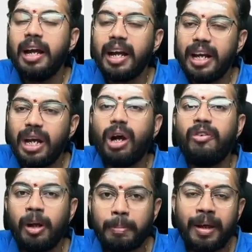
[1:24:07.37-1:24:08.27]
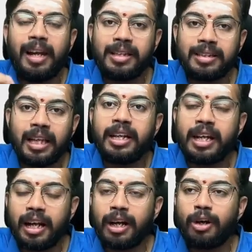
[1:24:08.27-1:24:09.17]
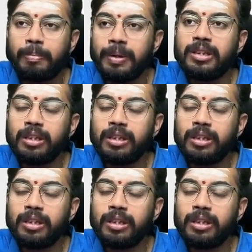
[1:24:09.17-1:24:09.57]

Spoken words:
Indigo will pay, let's say, 300 rupees